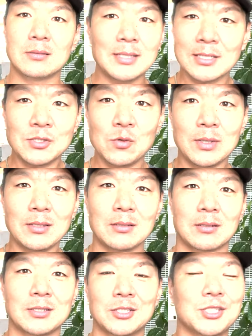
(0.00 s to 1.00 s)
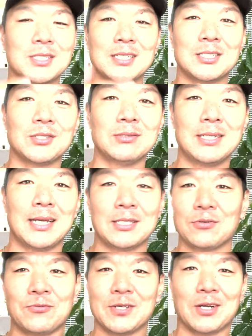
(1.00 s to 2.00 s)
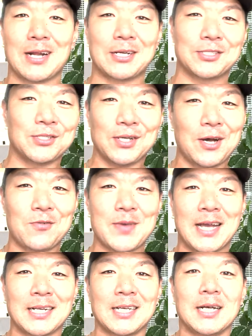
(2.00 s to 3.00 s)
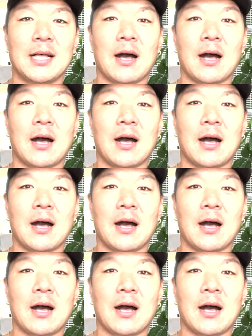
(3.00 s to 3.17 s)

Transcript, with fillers: Yes, you will. You're just gonna do it, and you'll figure it out as you go, man.